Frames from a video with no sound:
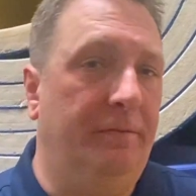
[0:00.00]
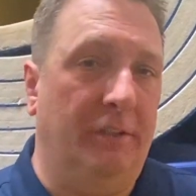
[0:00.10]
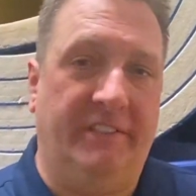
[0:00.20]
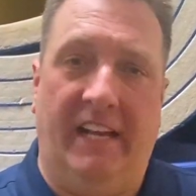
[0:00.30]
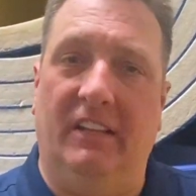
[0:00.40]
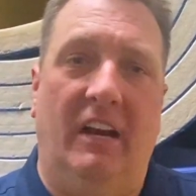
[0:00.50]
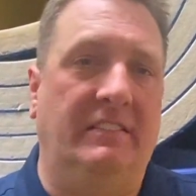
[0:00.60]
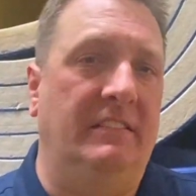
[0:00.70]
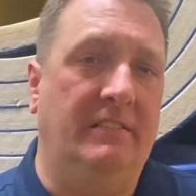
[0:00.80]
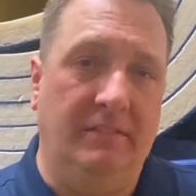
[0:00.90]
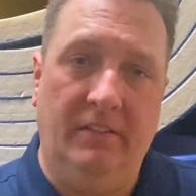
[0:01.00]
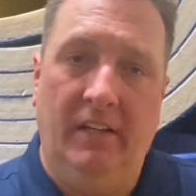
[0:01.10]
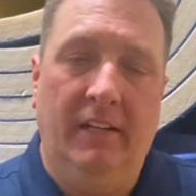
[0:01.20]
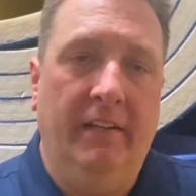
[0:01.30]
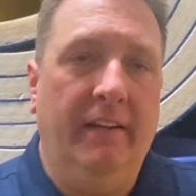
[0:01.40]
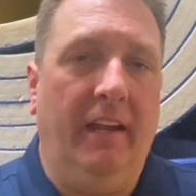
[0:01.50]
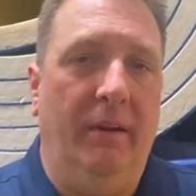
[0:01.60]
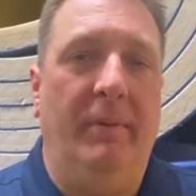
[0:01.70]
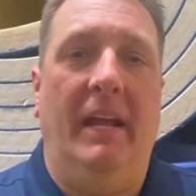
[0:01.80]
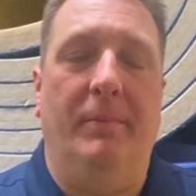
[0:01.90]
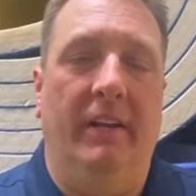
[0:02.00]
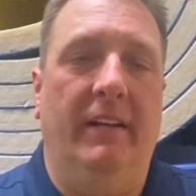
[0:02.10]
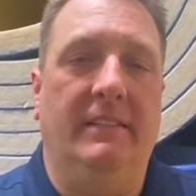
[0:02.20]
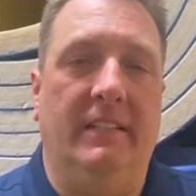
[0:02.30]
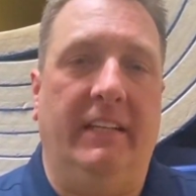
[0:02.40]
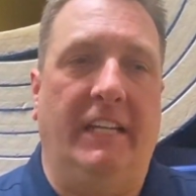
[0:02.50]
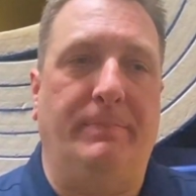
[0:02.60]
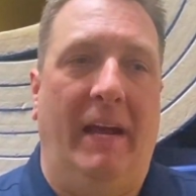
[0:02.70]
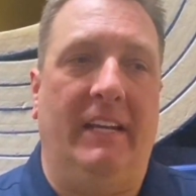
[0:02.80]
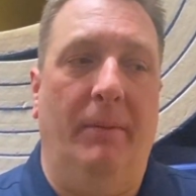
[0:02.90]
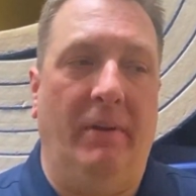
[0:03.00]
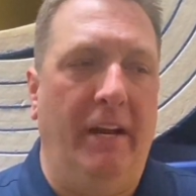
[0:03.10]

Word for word: first set losses and and been able to, to catch back up.